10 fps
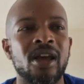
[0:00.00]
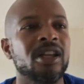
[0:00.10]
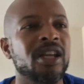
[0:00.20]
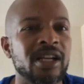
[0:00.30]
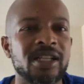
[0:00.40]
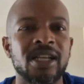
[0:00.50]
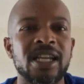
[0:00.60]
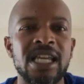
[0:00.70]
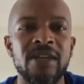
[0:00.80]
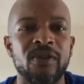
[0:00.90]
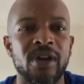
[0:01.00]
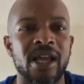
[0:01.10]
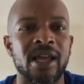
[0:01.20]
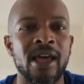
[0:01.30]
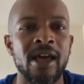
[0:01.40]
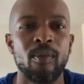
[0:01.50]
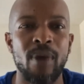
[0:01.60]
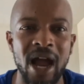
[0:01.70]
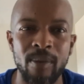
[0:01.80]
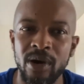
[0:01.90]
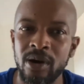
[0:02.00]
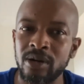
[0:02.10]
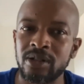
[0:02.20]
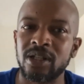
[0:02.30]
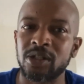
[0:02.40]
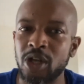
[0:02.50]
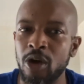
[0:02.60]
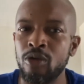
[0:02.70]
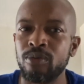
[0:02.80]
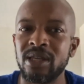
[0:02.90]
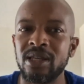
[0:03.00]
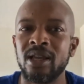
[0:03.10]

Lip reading: There's a need for that. Pie Burns then showed me,